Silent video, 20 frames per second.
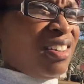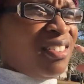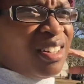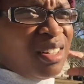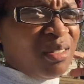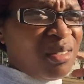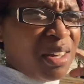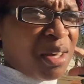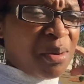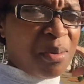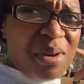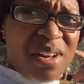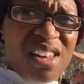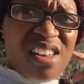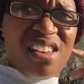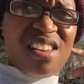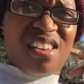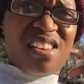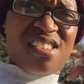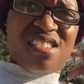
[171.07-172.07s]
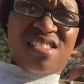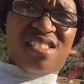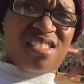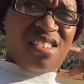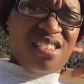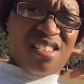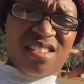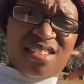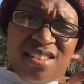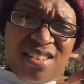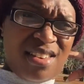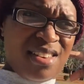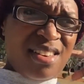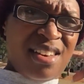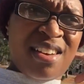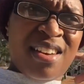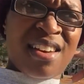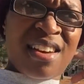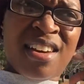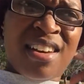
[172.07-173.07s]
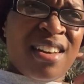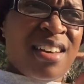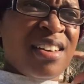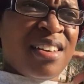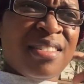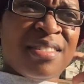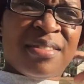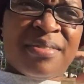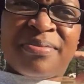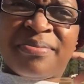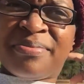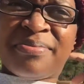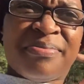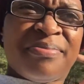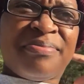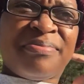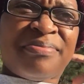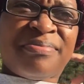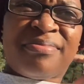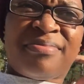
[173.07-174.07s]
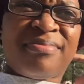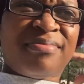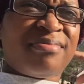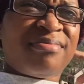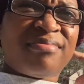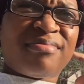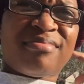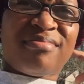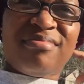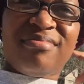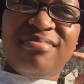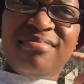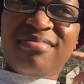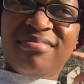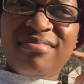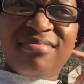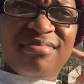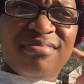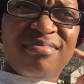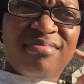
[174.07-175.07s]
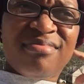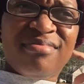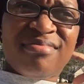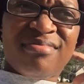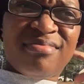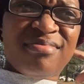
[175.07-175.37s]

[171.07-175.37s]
I don't care what he is. Come back, come back, y'all. Come back.